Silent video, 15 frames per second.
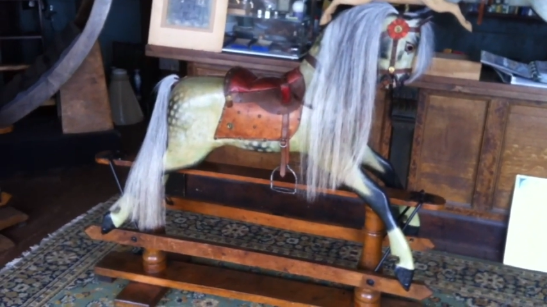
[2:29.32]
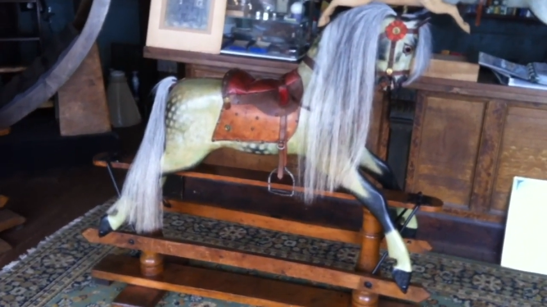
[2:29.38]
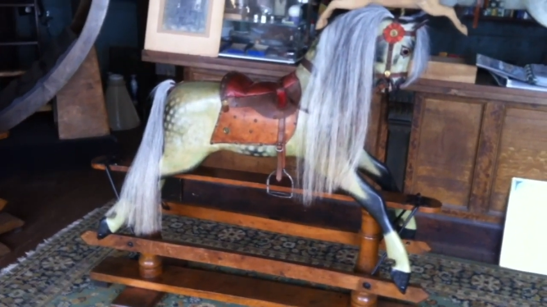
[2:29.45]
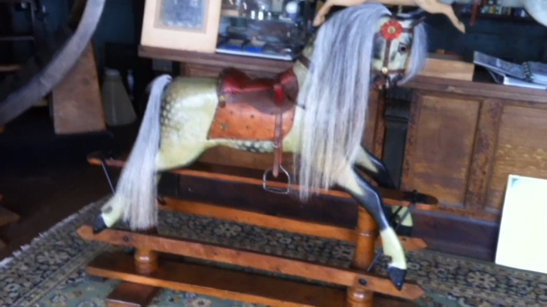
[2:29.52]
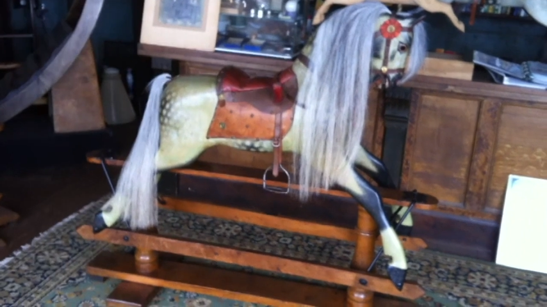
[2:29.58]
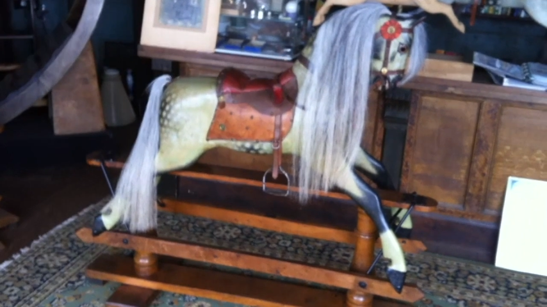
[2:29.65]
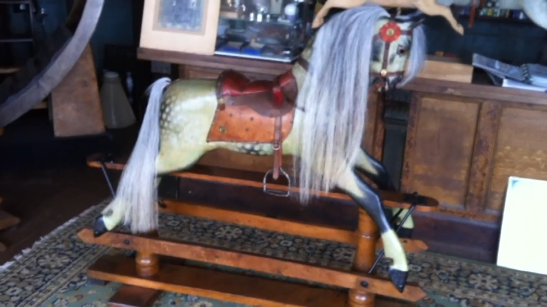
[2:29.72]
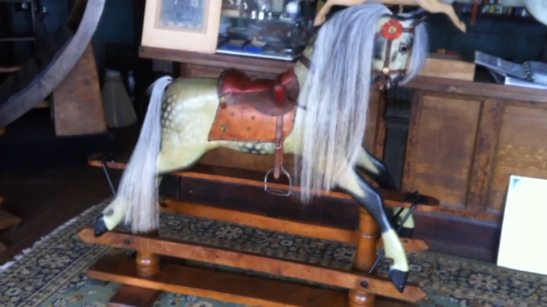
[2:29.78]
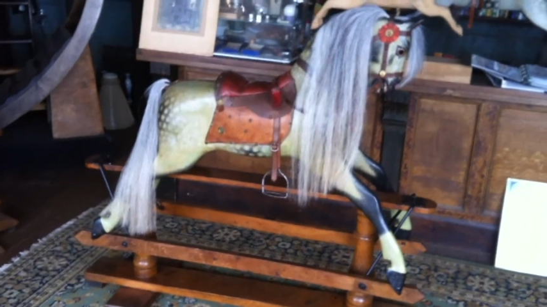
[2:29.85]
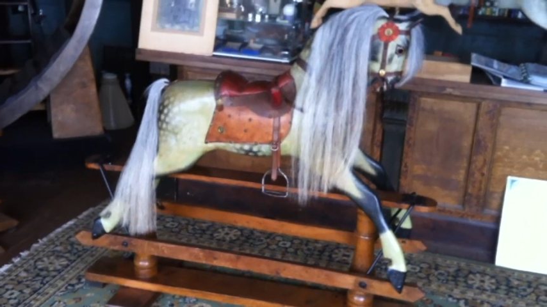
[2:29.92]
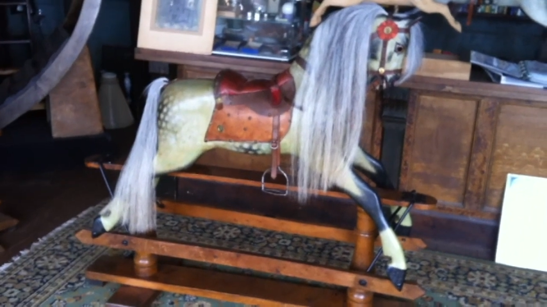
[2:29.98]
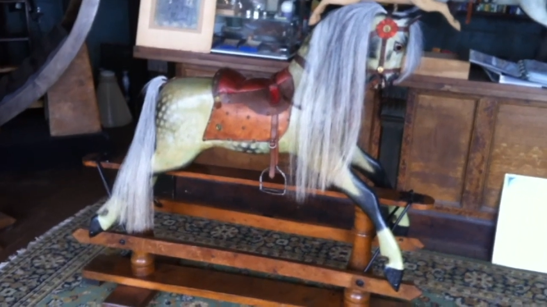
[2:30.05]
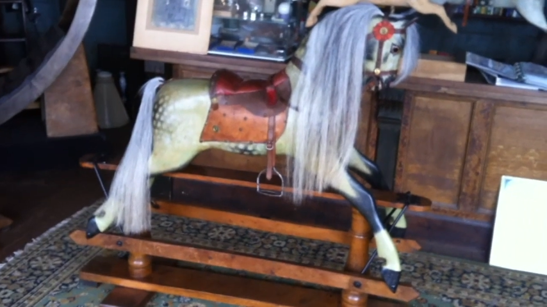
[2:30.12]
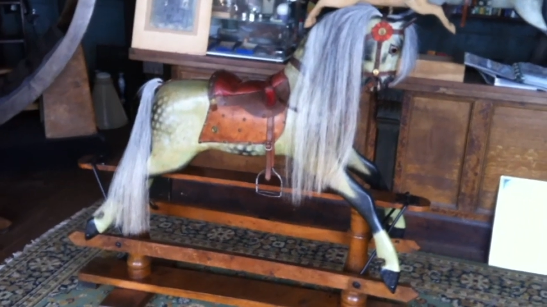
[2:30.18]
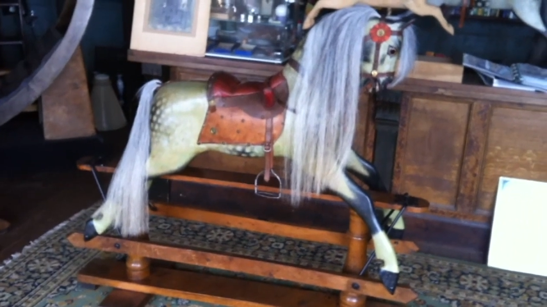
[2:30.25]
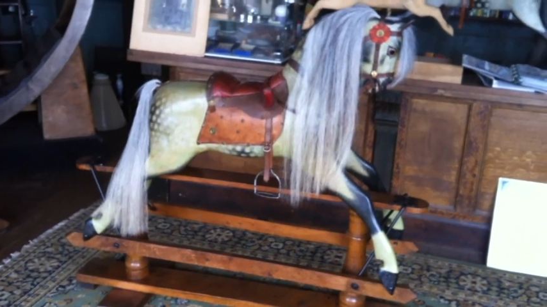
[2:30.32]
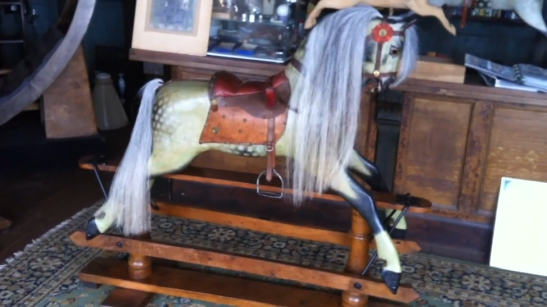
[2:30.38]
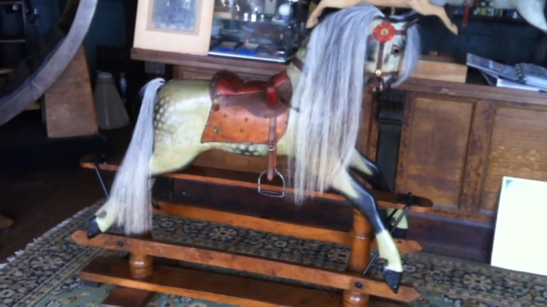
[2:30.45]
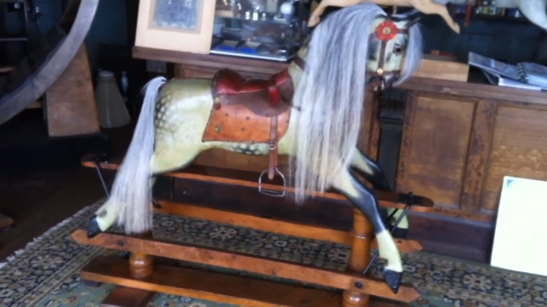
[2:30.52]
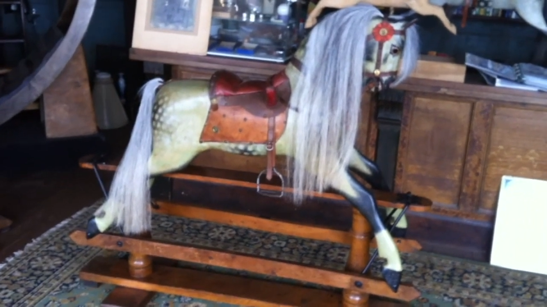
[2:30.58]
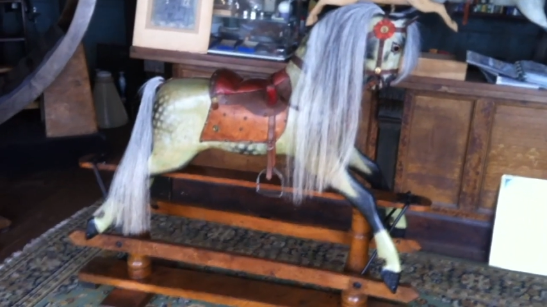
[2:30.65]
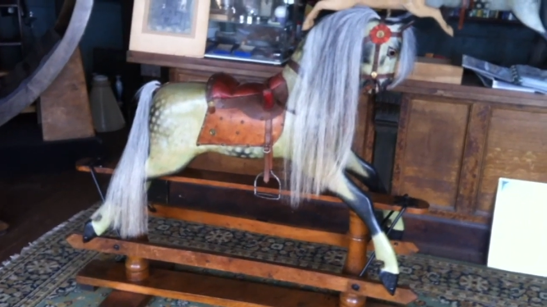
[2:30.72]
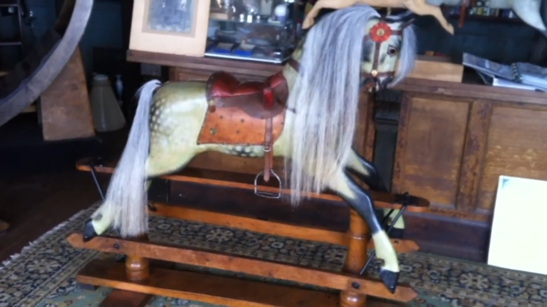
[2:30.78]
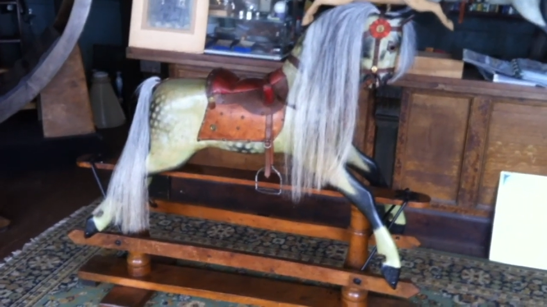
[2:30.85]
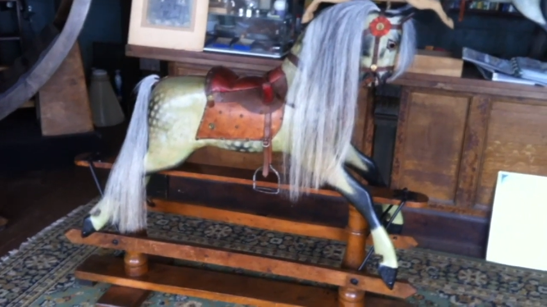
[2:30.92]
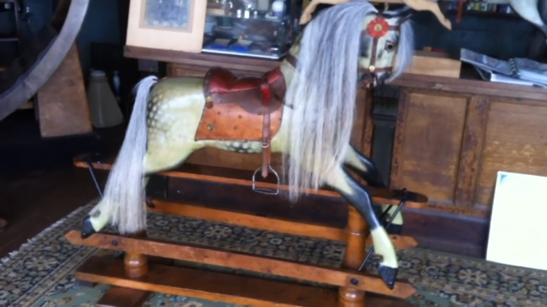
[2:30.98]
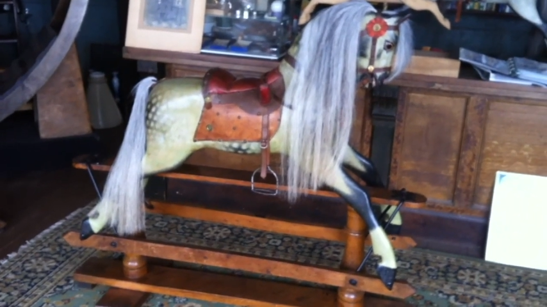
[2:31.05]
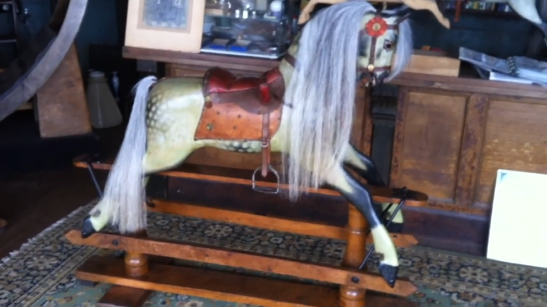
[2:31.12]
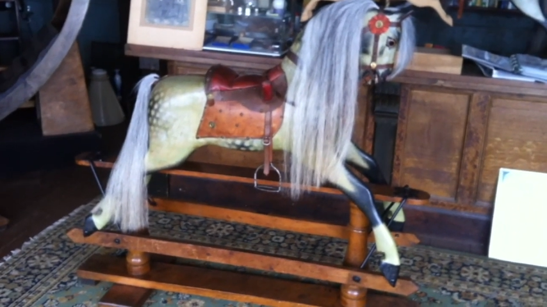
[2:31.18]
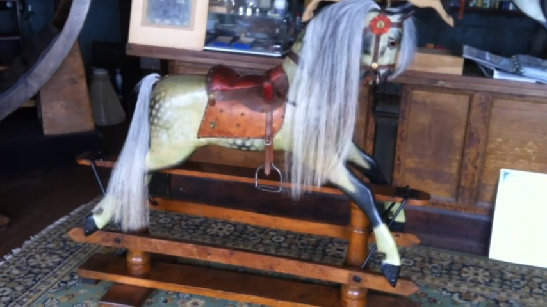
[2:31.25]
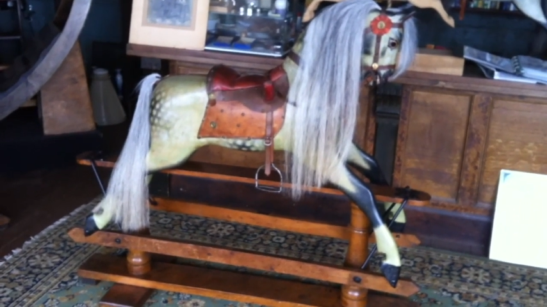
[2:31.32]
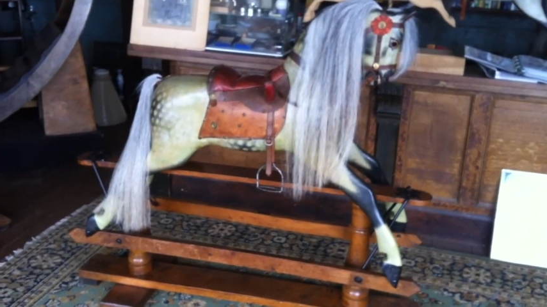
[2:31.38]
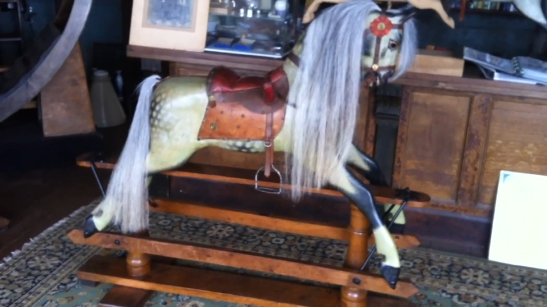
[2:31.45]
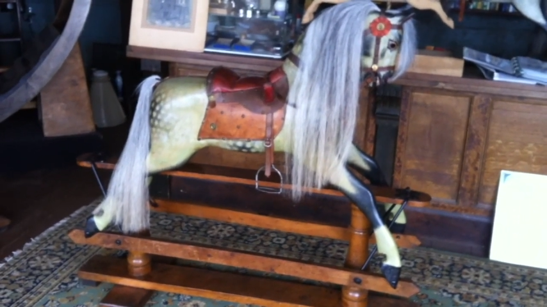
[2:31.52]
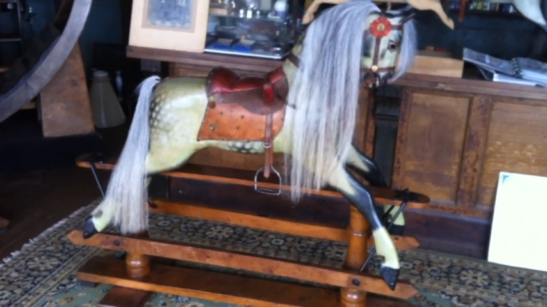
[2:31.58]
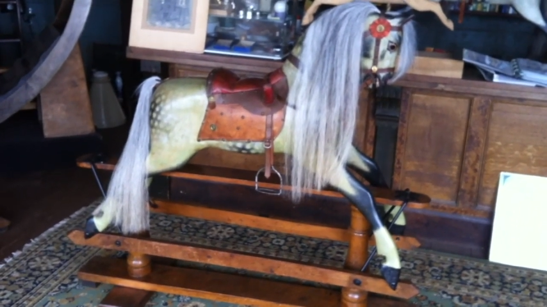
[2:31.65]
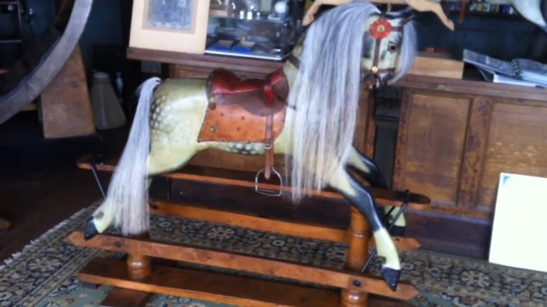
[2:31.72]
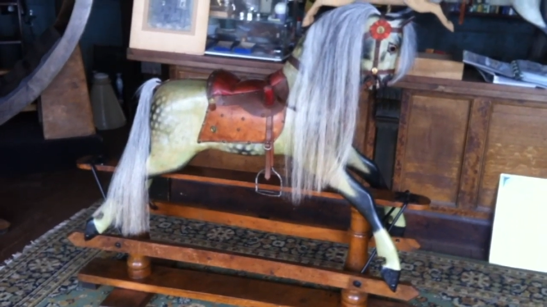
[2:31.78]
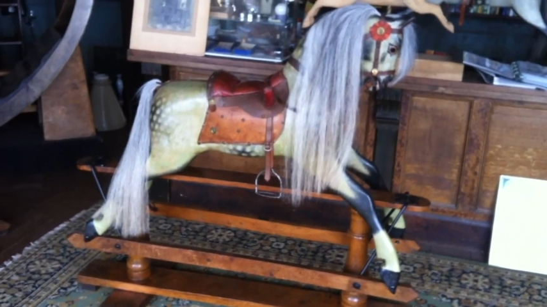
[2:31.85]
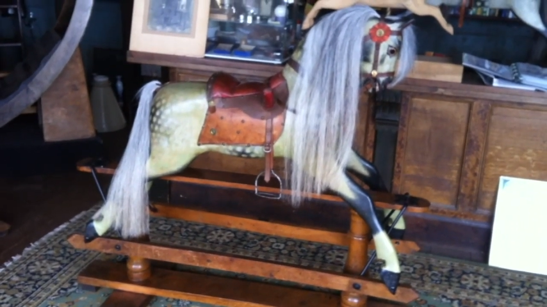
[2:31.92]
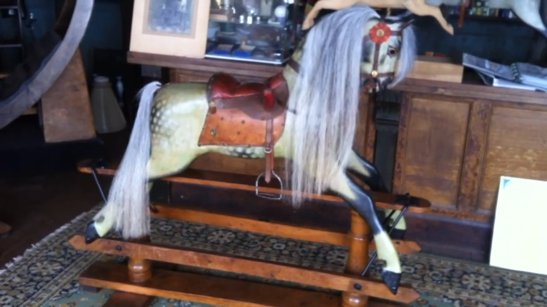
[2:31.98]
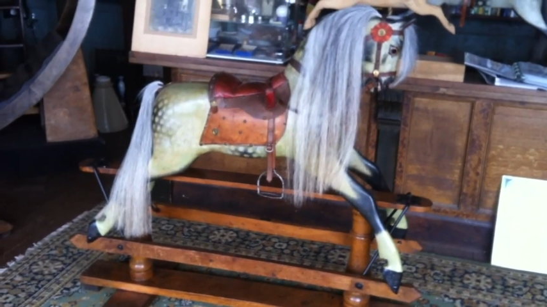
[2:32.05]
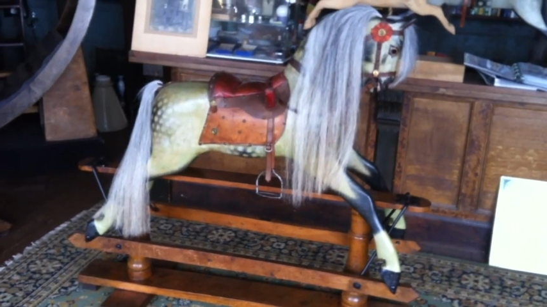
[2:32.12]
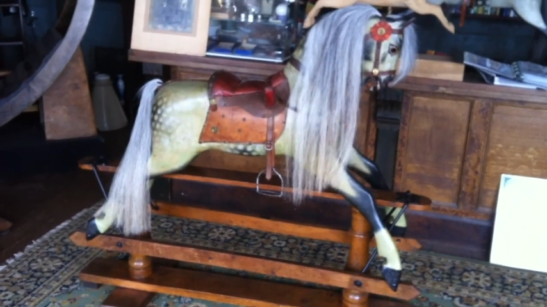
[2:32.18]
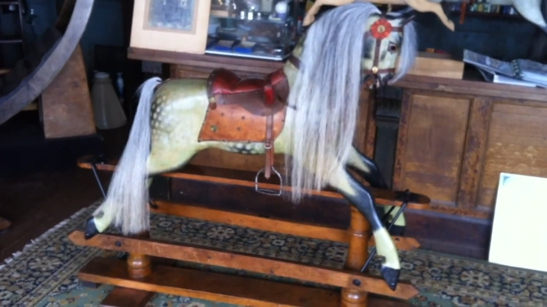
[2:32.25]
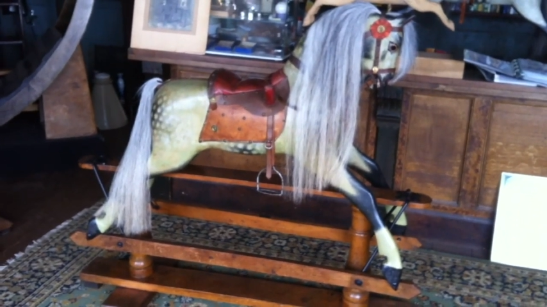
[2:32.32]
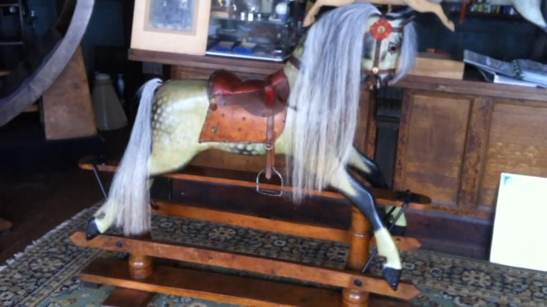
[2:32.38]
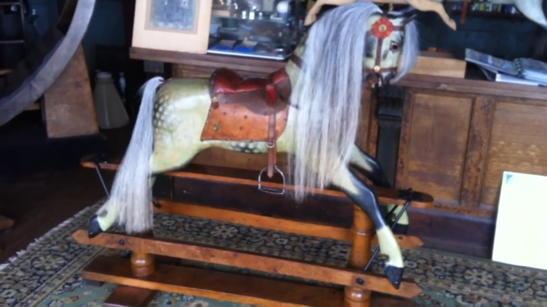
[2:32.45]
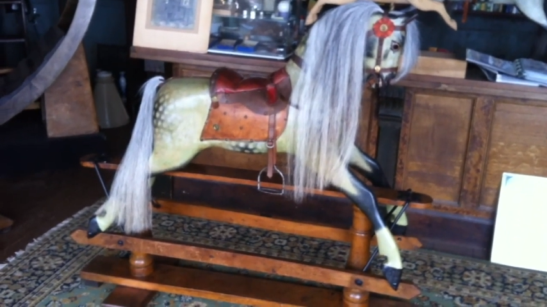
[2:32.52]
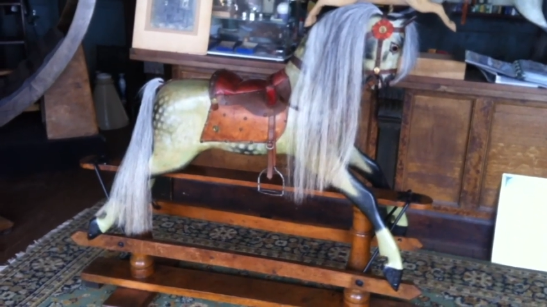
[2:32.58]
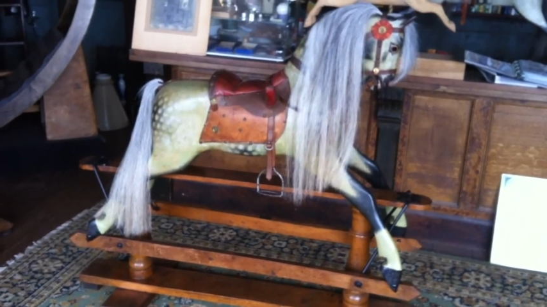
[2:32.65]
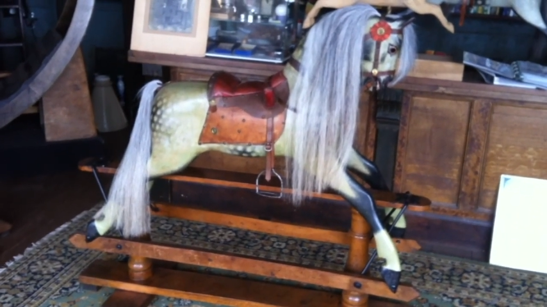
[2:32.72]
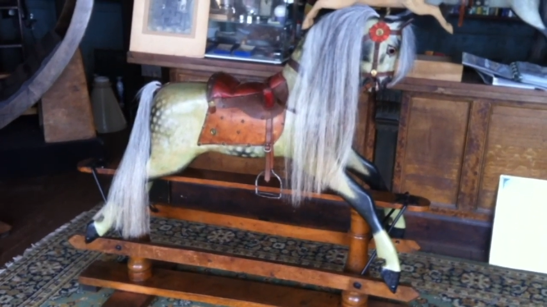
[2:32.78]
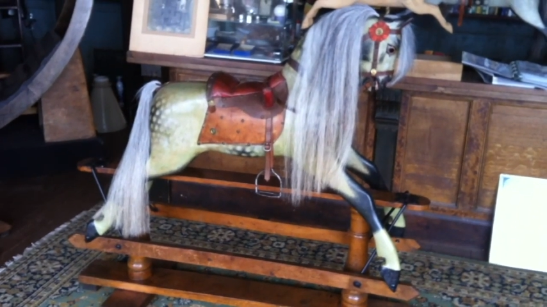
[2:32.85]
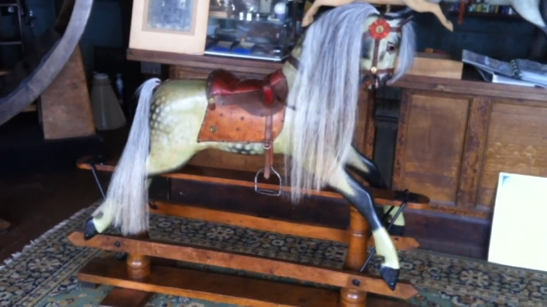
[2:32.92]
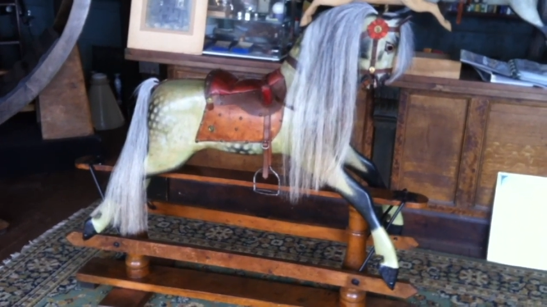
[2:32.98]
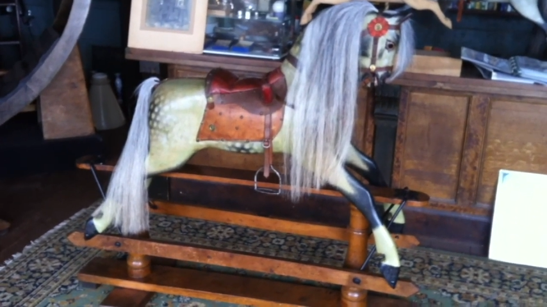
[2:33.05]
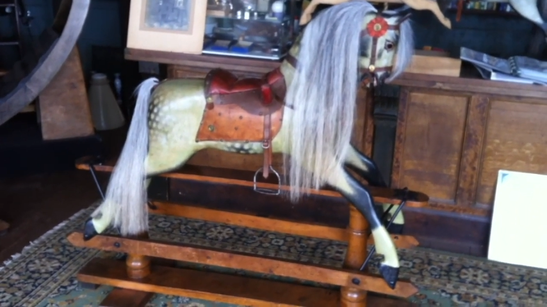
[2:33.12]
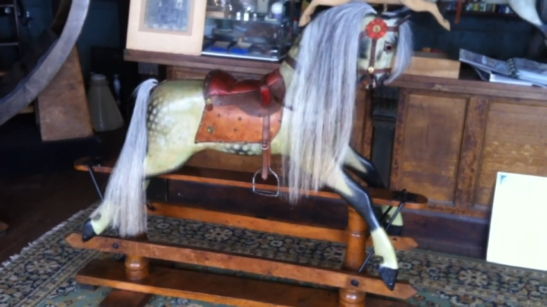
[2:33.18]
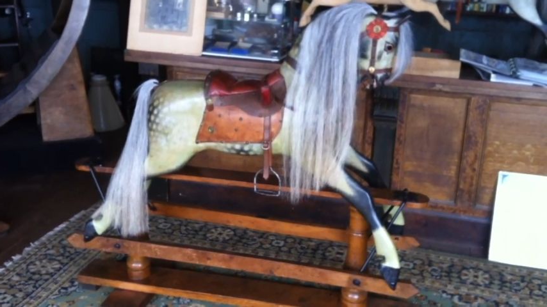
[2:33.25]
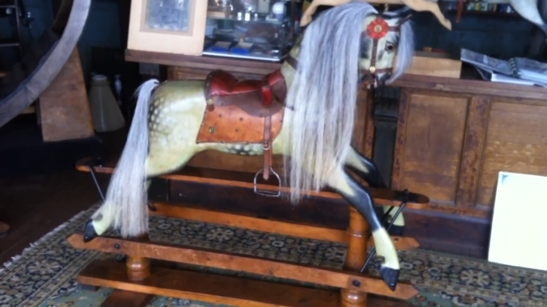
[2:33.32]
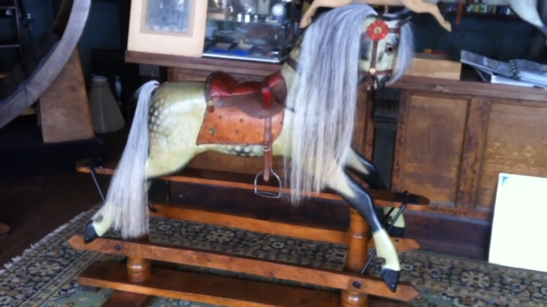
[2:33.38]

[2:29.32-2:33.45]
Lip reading: [unreadable: no face in view]